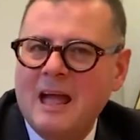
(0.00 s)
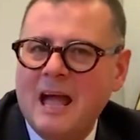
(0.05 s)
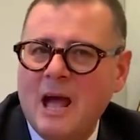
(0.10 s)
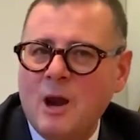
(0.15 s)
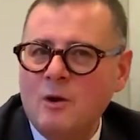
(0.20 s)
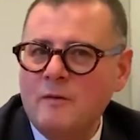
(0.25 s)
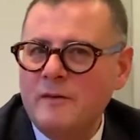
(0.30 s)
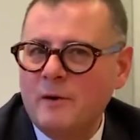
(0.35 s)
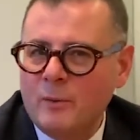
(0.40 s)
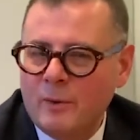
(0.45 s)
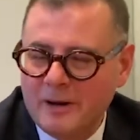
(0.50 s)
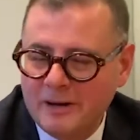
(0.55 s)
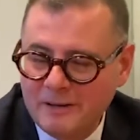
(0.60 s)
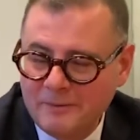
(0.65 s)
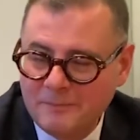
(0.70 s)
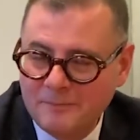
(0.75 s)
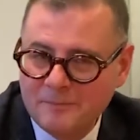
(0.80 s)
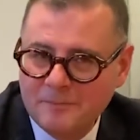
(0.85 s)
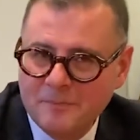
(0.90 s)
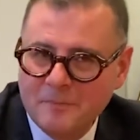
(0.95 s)
Hello
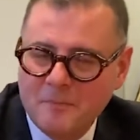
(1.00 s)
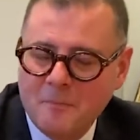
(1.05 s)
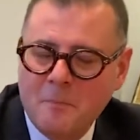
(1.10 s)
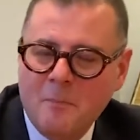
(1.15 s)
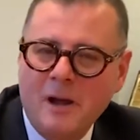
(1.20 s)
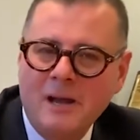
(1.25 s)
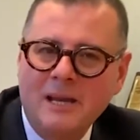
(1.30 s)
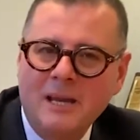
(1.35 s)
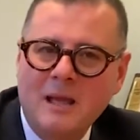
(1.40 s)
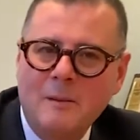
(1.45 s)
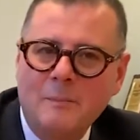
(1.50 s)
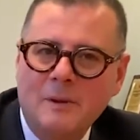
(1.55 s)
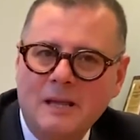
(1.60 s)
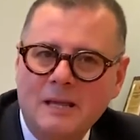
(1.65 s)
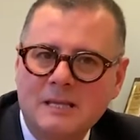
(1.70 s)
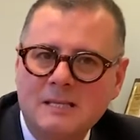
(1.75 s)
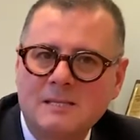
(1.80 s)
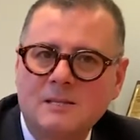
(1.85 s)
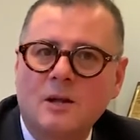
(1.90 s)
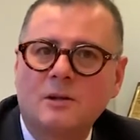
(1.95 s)
everyone, my name
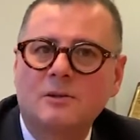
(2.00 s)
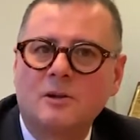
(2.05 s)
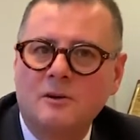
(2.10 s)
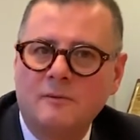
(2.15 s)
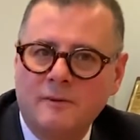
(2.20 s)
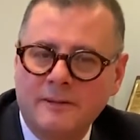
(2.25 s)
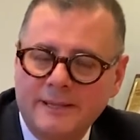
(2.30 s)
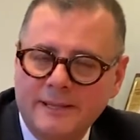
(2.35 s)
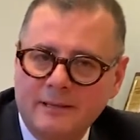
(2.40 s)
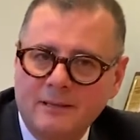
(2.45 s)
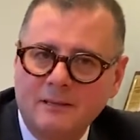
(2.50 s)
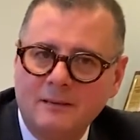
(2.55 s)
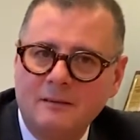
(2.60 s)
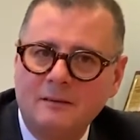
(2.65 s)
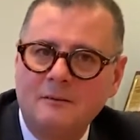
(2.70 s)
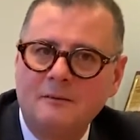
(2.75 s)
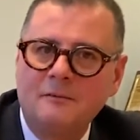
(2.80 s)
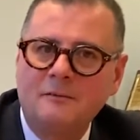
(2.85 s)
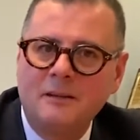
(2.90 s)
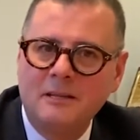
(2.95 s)
is Dr. Fadel
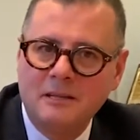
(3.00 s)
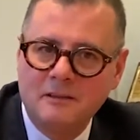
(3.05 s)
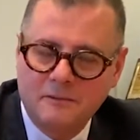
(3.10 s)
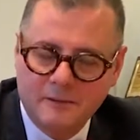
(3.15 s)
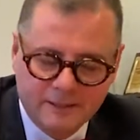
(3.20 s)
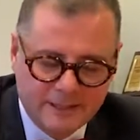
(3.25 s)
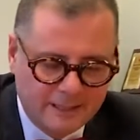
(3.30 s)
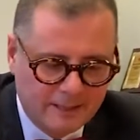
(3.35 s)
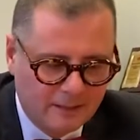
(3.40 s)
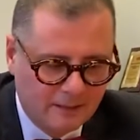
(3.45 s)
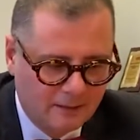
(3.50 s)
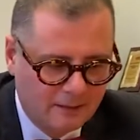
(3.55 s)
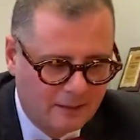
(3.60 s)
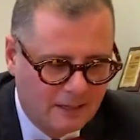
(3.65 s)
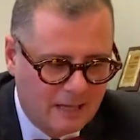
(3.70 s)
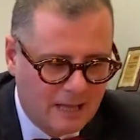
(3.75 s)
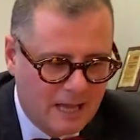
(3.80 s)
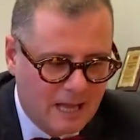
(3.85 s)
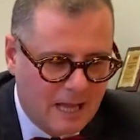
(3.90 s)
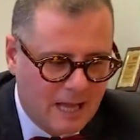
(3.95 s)
Fadi Fadel.
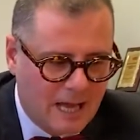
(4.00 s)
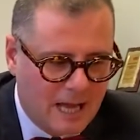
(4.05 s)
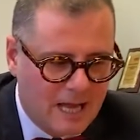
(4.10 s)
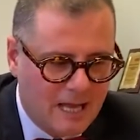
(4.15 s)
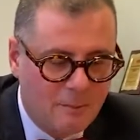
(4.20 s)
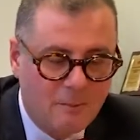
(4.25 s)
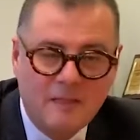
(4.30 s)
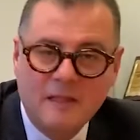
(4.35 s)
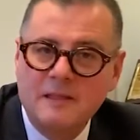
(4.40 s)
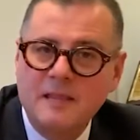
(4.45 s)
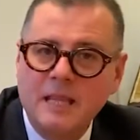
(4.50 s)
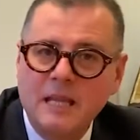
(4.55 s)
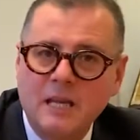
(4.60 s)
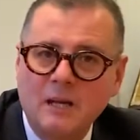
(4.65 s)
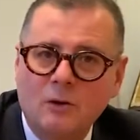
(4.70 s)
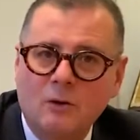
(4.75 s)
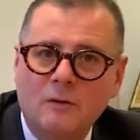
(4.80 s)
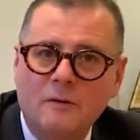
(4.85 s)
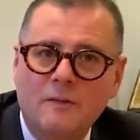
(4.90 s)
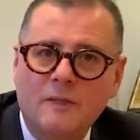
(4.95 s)
I am the
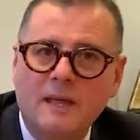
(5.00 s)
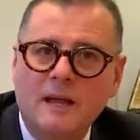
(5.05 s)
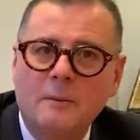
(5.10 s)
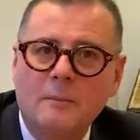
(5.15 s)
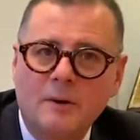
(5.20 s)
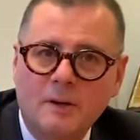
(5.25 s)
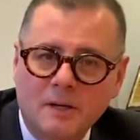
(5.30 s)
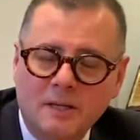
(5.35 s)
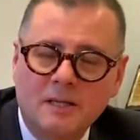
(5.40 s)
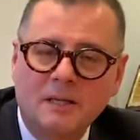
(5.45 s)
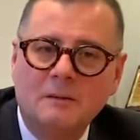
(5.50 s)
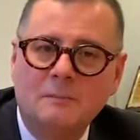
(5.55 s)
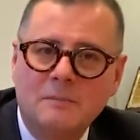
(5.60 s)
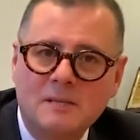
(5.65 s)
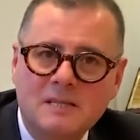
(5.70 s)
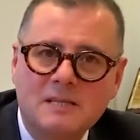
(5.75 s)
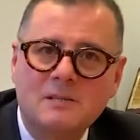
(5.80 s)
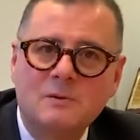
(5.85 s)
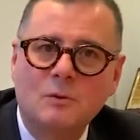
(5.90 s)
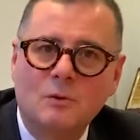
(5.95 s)
Dean of the American
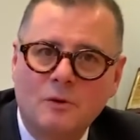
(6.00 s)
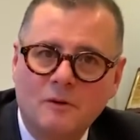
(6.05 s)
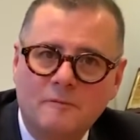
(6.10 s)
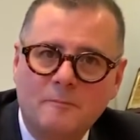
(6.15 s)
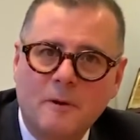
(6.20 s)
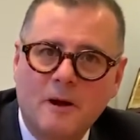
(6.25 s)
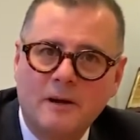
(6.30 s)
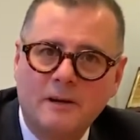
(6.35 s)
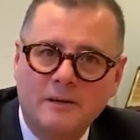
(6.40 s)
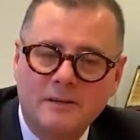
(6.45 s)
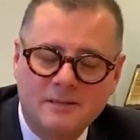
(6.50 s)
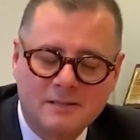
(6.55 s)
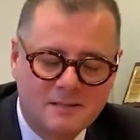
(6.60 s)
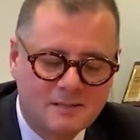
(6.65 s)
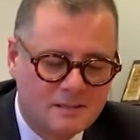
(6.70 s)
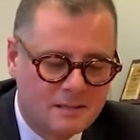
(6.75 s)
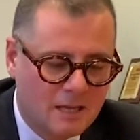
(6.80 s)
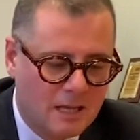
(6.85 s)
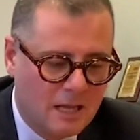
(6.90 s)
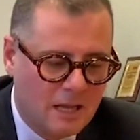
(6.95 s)
Business School of Paris.